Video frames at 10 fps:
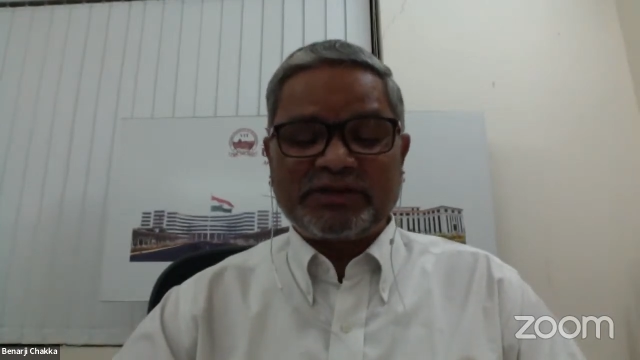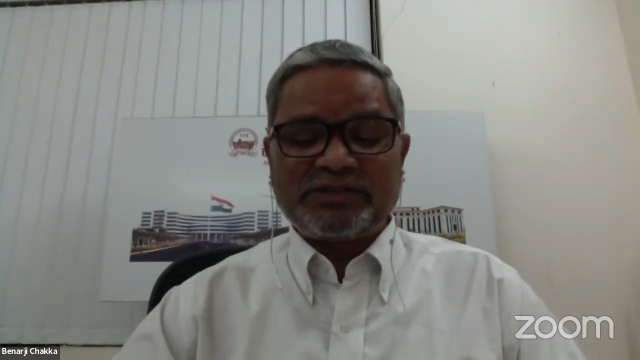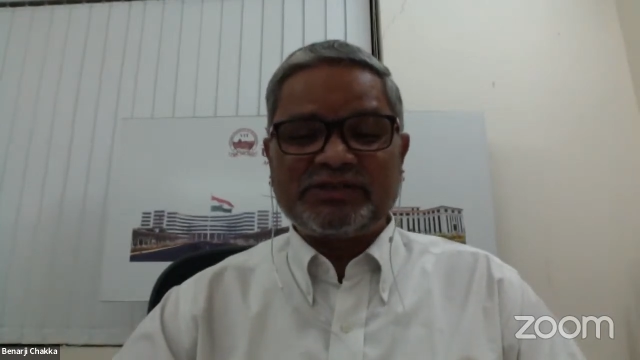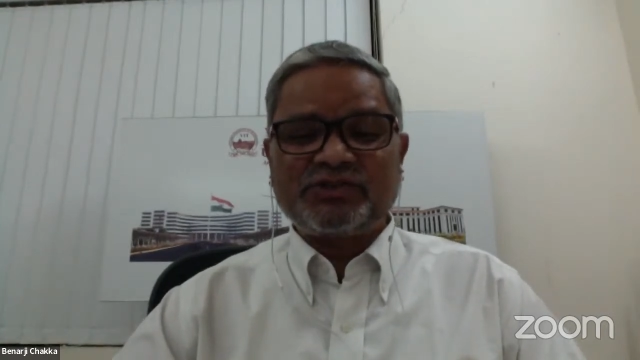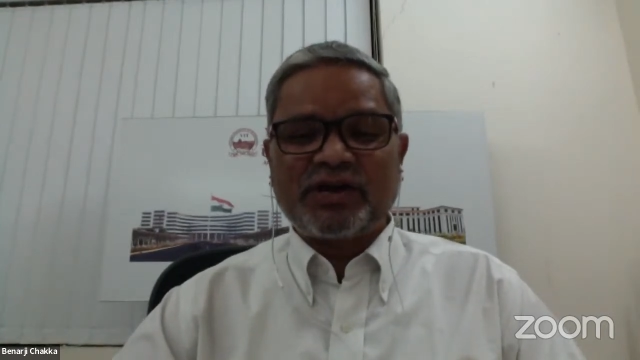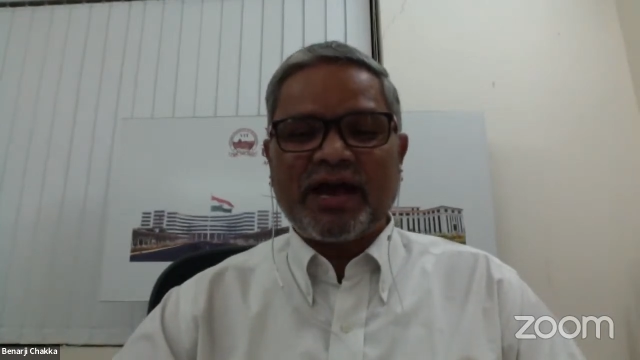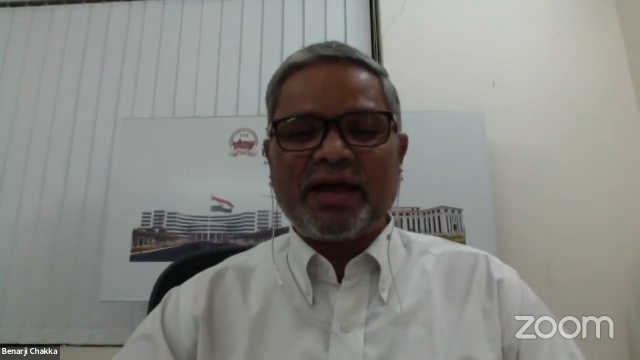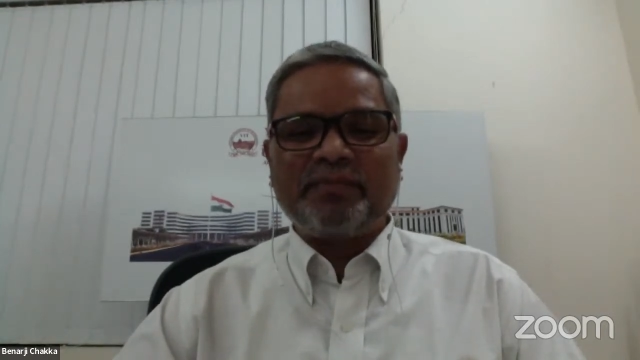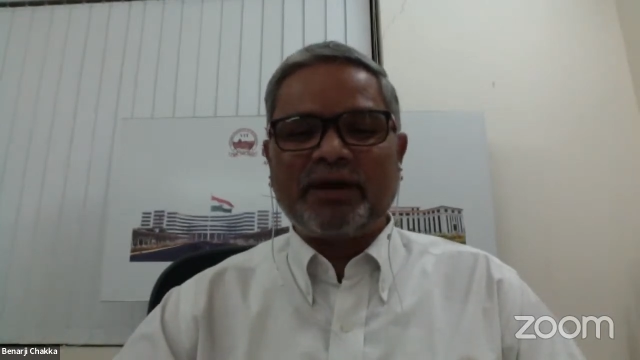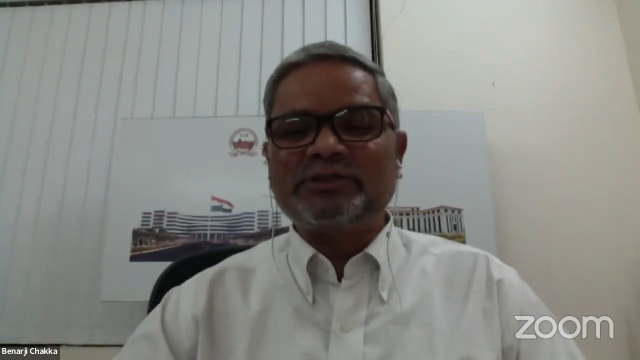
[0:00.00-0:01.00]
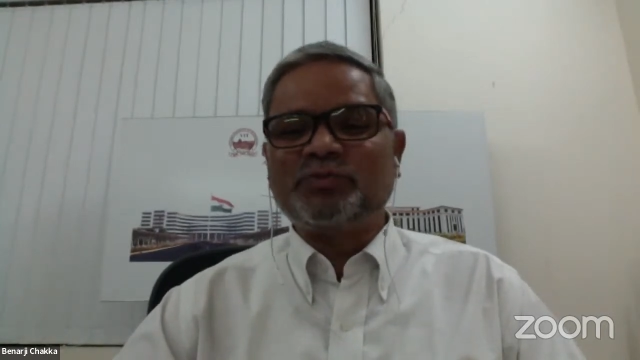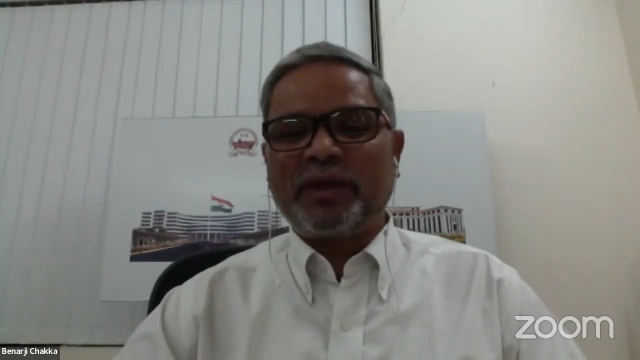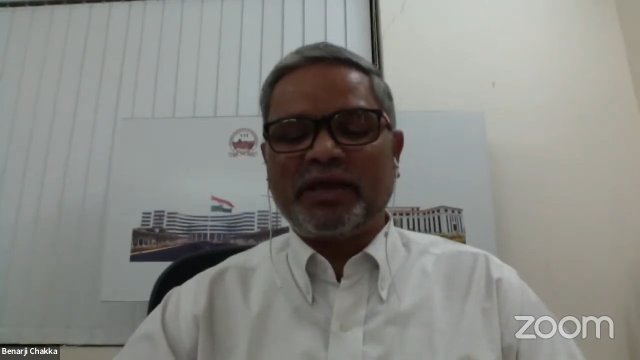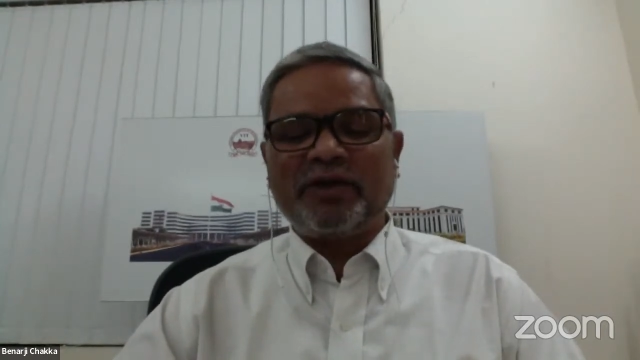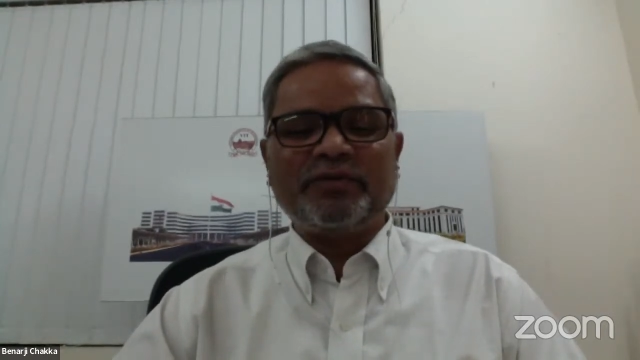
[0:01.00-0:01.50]
precious time and
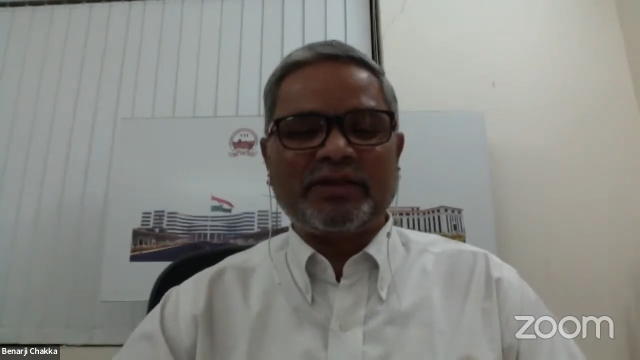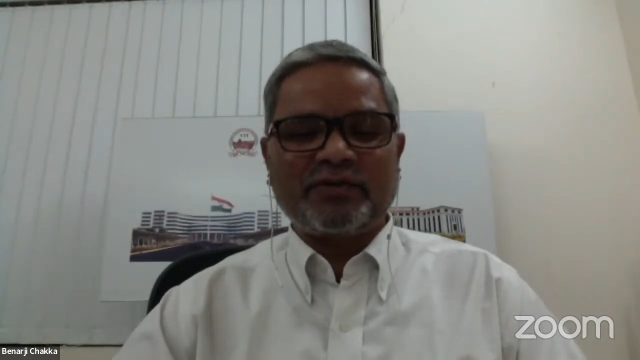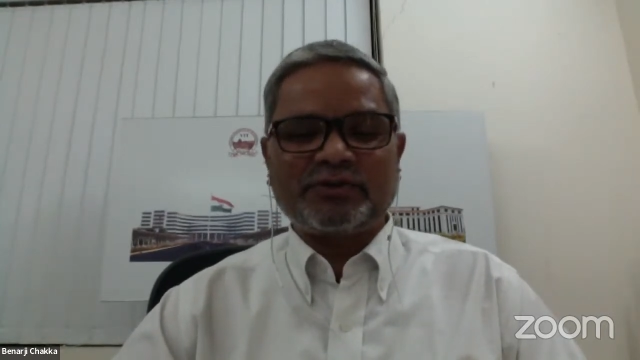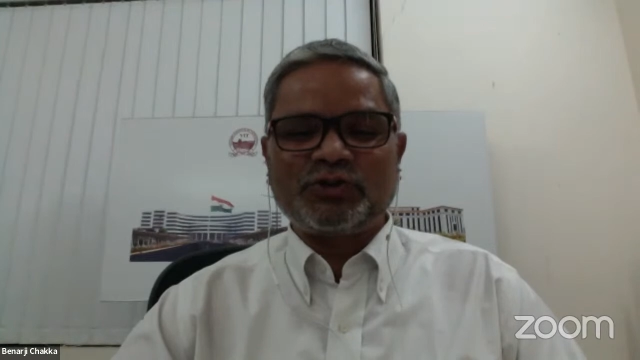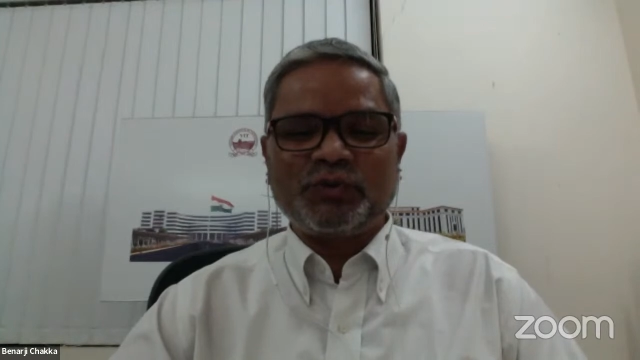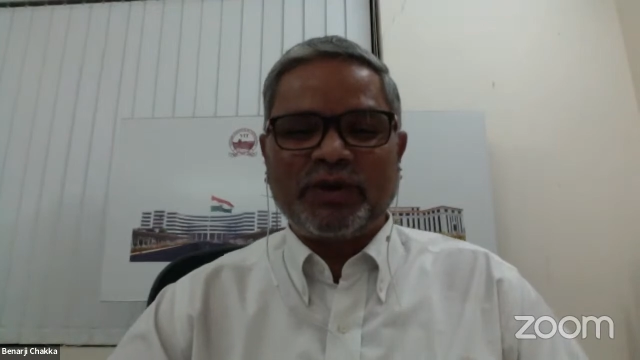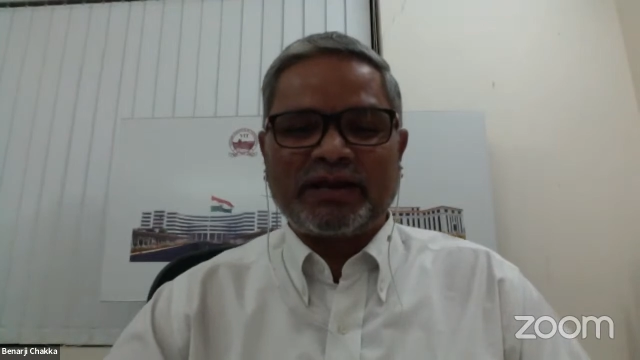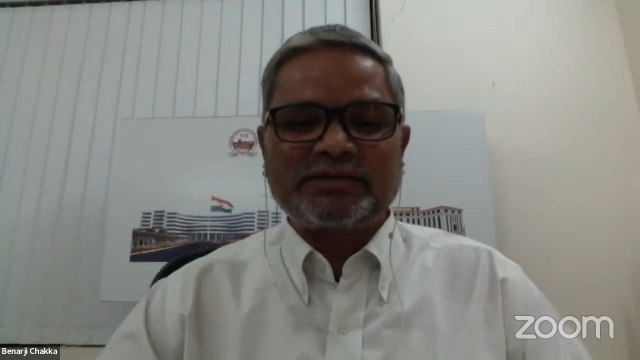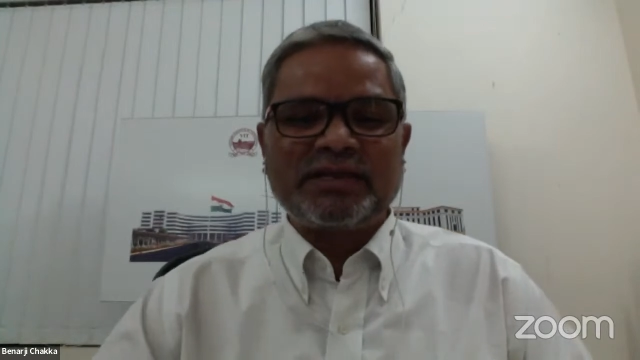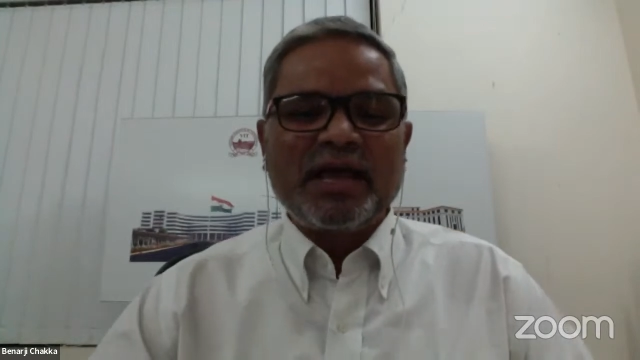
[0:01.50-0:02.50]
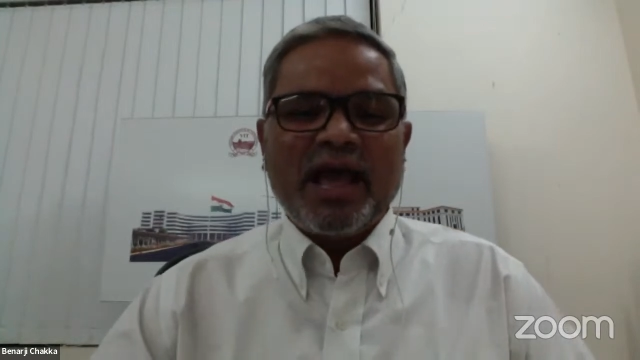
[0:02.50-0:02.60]
speaking with our students.